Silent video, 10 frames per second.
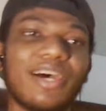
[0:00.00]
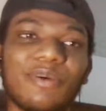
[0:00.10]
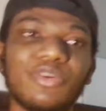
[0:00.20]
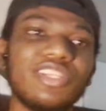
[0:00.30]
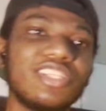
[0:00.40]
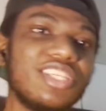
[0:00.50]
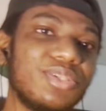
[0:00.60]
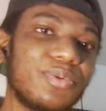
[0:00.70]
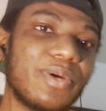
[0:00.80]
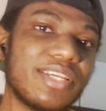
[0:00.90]
with the
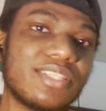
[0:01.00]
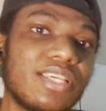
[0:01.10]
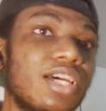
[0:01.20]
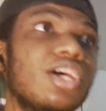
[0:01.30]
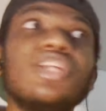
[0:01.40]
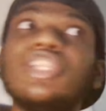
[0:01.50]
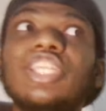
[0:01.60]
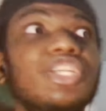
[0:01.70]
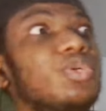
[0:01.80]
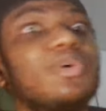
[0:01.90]
US, the
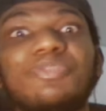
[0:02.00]
US